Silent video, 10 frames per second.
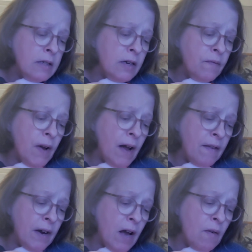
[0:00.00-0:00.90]
Dear
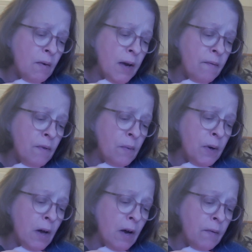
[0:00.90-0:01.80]
Father, how grateful
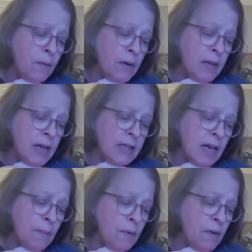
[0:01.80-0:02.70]
we are for the
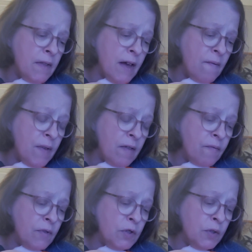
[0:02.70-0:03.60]
example of that
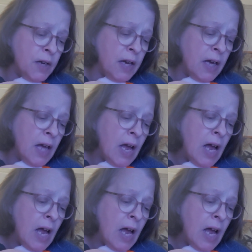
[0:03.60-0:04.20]
faithful tree.